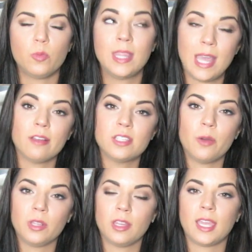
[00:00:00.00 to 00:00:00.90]
in the house
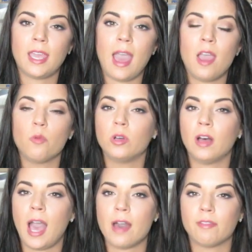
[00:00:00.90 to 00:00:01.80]
that we're looking at, I will
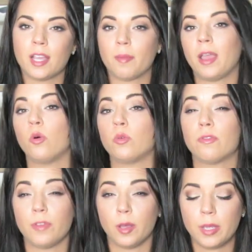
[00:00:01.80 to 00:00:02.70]
have like my own
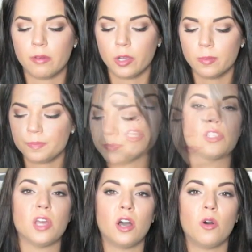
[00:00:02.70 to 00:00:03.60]
filming room.
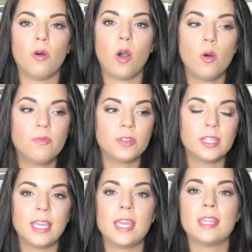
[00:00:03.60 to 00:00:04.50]
So
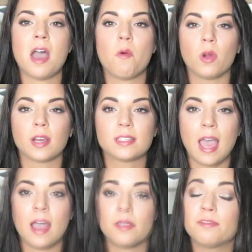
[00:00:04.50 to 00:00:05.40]
hopefully that works
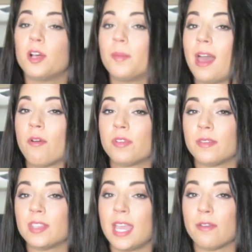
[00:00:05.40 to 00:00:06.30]
out. I film an outfit
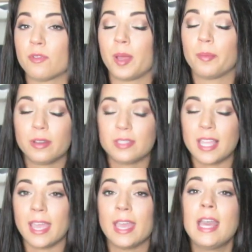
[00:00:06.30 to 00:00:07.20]
of the day for my
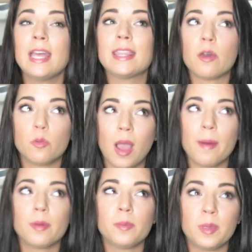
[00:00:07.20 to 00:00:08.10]
birthday. That'll
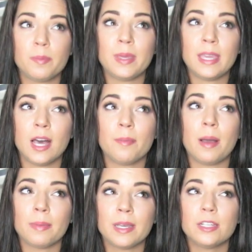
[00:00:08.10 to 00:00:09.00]
probably be up.
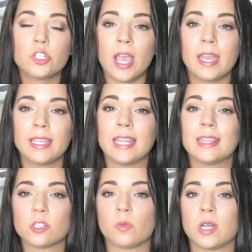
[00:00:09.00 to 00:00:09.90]
I'm gonna try and get
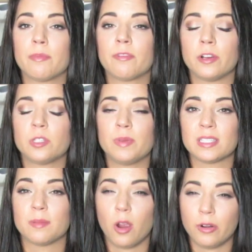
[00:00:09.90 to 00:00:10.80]
this one up first
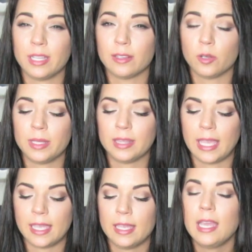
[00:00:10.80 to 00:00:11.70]
because I'm already a little bit late.